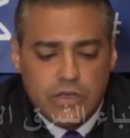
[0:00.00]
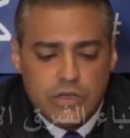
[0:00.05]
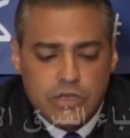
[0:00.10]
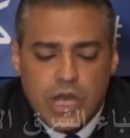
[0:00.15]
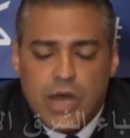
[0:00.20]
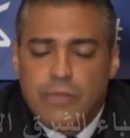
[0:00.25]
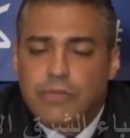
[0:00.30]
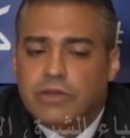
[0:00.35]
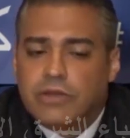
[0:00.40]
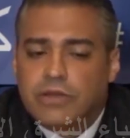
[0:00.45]

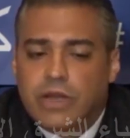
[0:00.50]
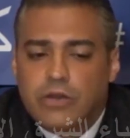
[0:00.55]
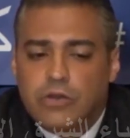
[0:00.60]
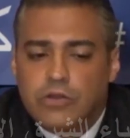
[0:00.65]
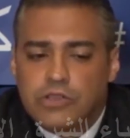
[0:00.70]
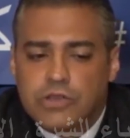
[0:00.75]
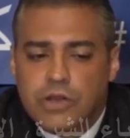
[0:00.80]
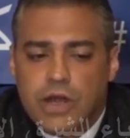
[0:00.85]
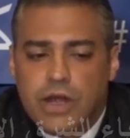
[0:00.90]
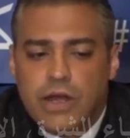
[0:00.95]
Jabhat
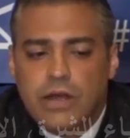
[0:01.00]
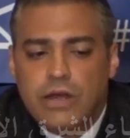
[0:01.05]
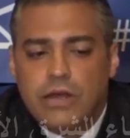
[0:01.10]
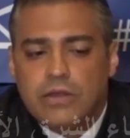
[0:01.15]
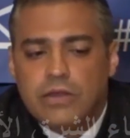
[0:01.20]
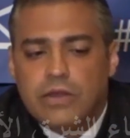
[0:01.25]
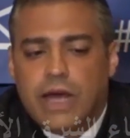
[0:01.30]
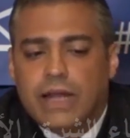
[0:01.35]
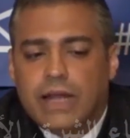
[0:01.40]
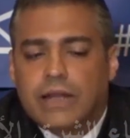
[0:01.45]
al-Nusra,
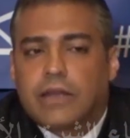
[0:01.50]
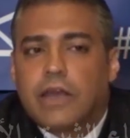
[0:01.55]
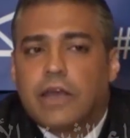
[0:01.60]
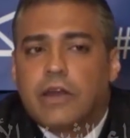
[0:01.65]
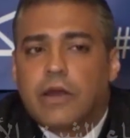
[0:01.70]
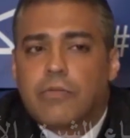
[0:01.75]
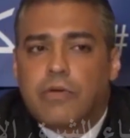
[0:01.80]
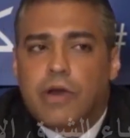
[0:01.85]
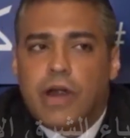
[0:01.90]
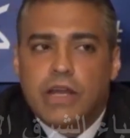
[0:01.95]
the
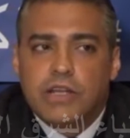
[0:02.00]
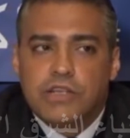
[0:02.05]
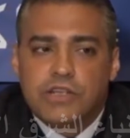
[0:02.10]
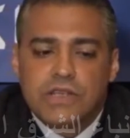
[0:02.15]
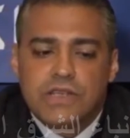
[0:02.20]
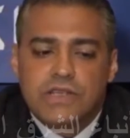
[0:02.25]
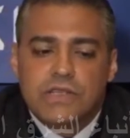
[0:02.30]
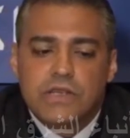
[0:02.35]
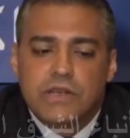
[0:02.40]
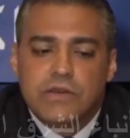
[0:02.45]
Al-Qaeda branch
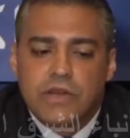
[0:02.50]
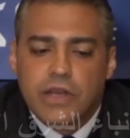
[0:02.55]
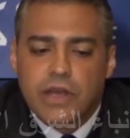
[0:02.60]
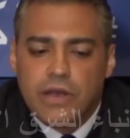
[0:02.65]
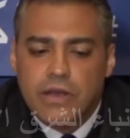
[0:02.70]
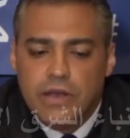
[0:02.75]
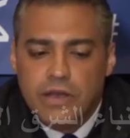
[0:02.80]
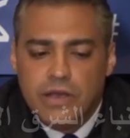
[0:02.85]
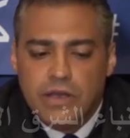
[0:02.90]
in Syria.